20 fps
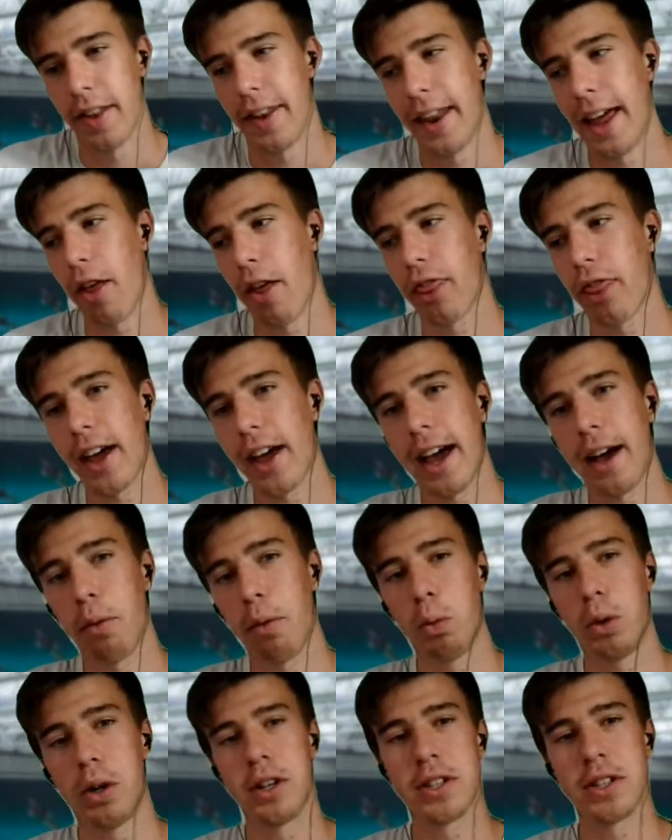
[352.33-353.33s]
Now that
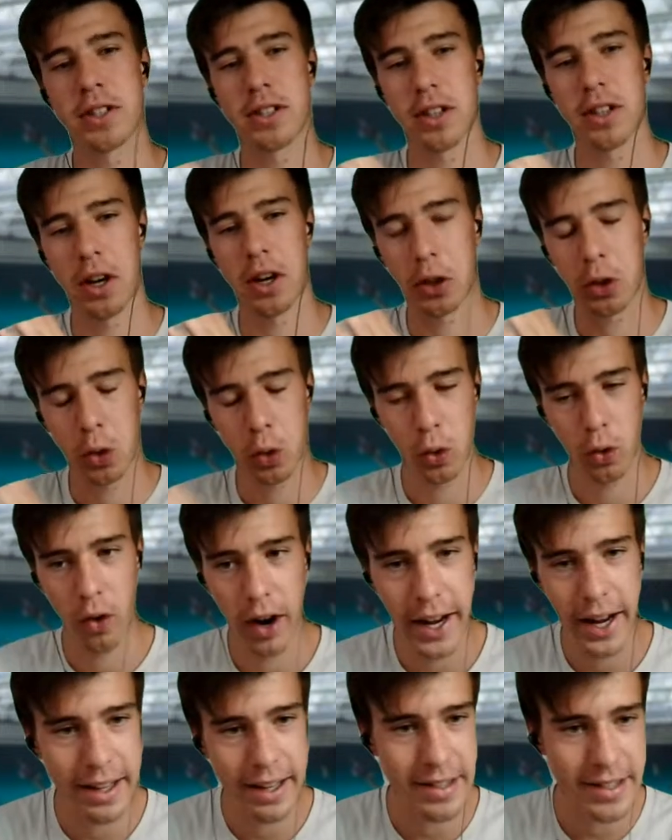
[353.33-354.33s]
was a
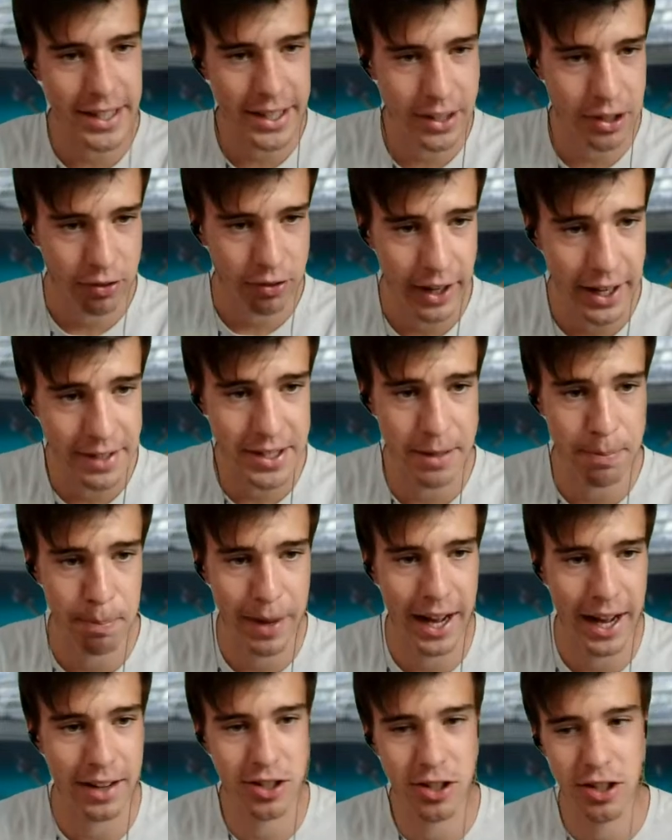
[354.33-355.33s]
crazy, crazy
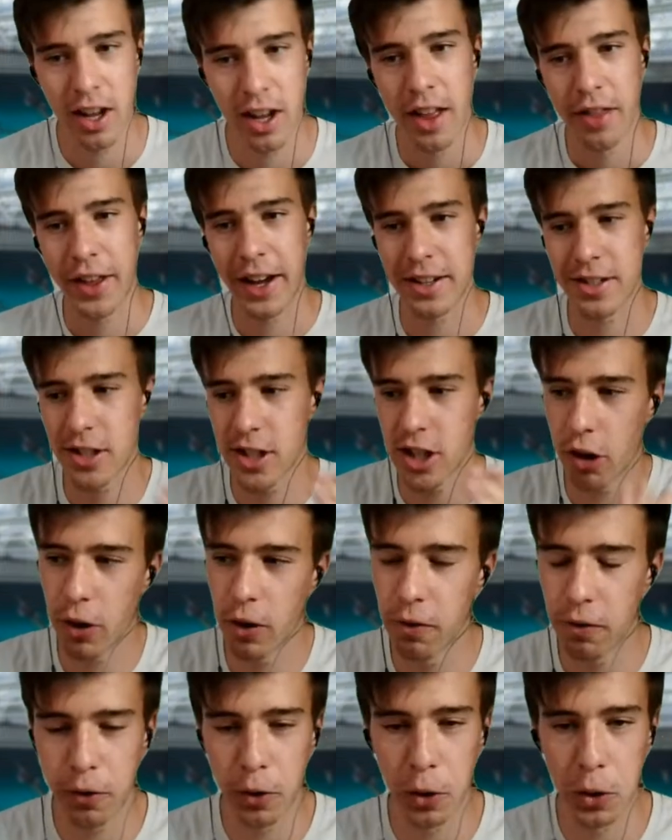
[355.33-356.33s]
match. That's
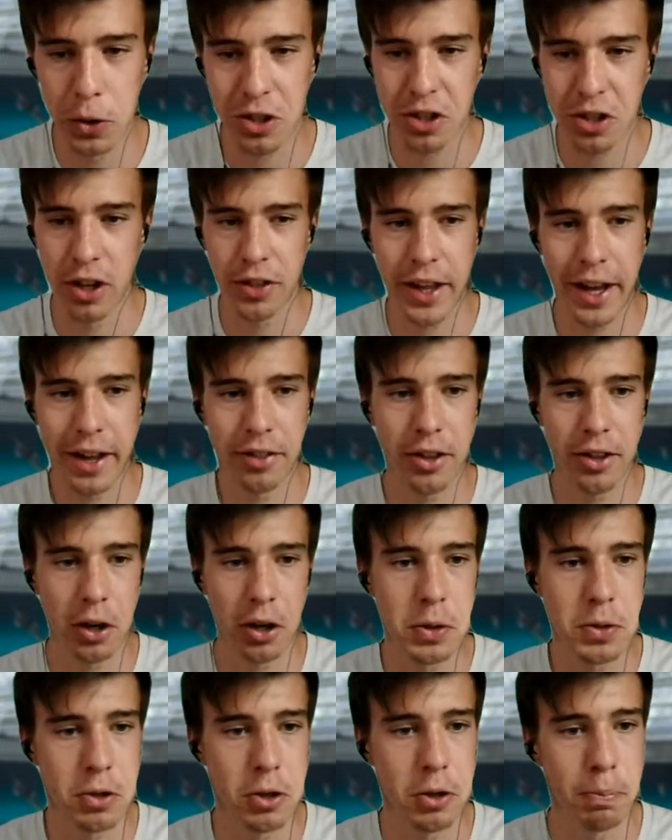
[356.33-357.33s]
so unfortunate that
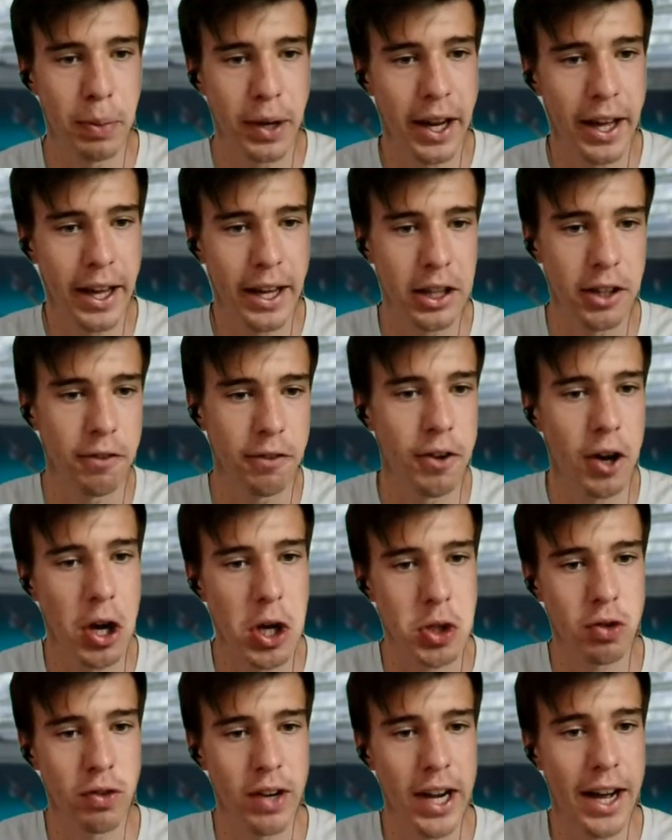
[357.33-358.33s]
those two play in the
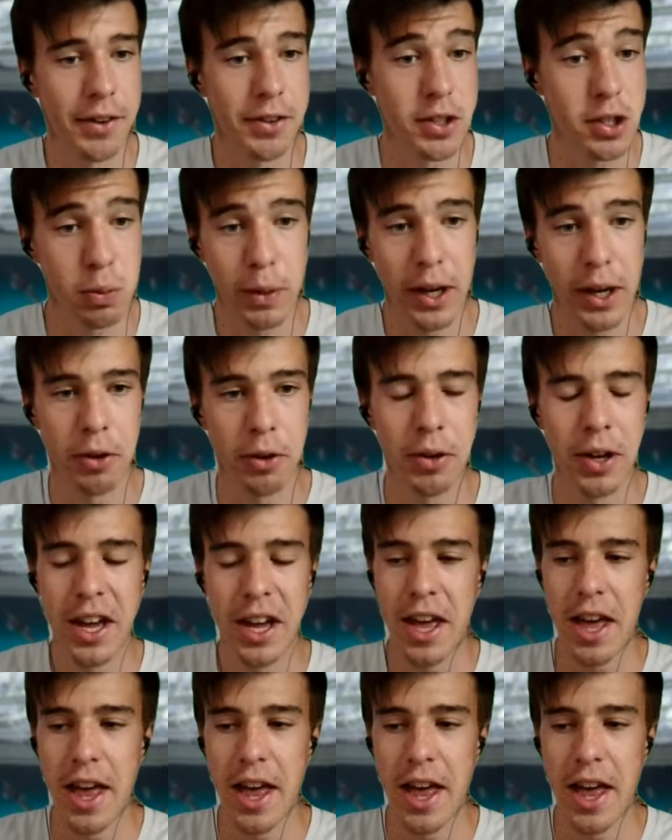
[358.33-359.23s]
first round as well.